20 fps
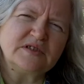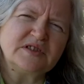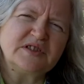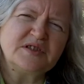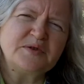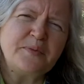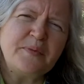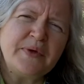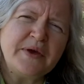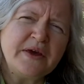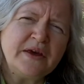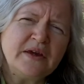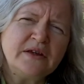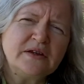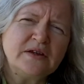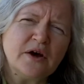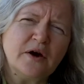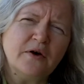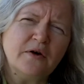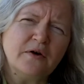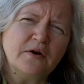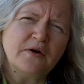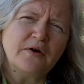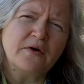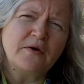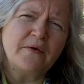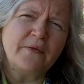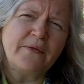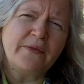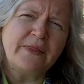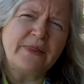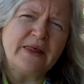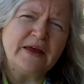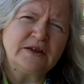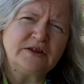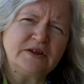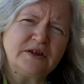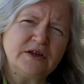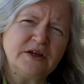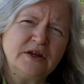speed
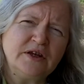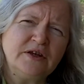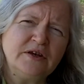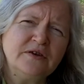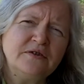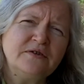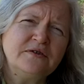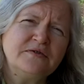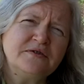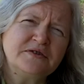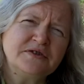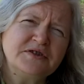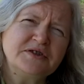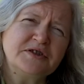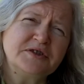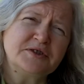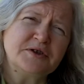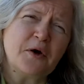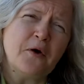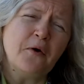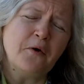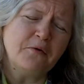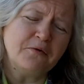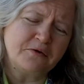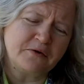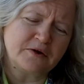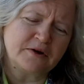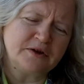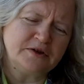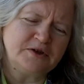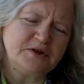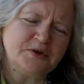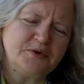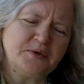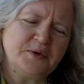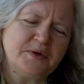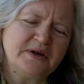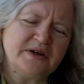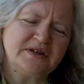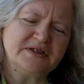that universe is offering
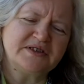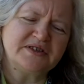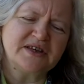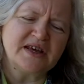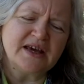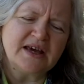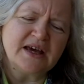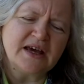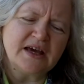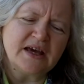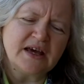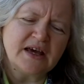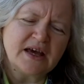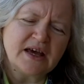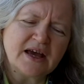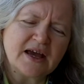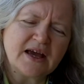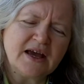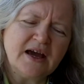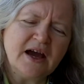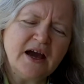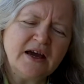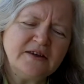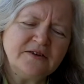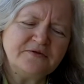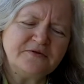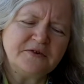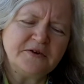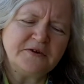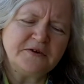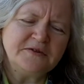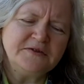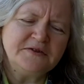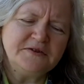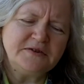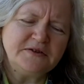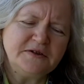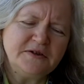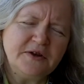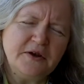to us kind of
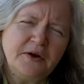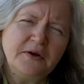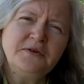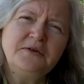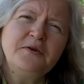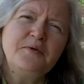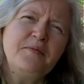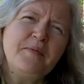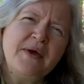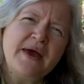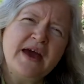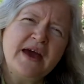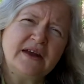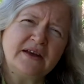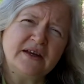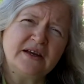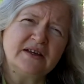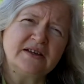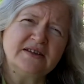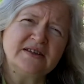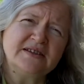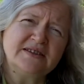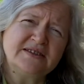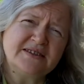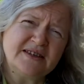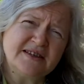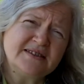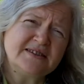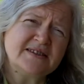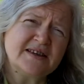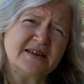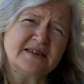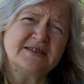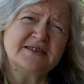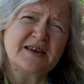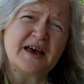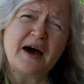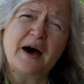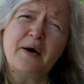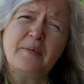automatically sets
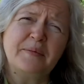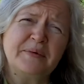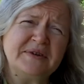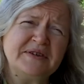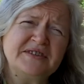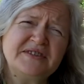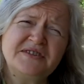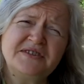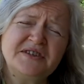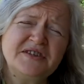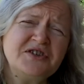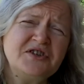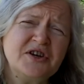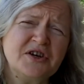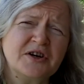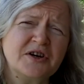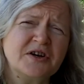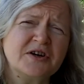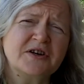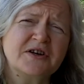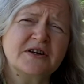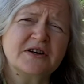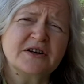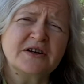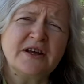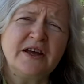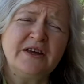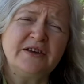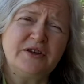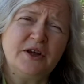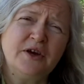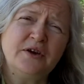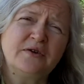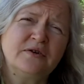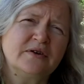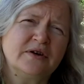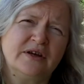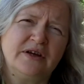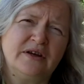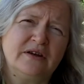us up in such a great
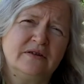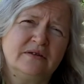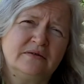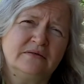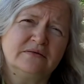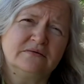hurry,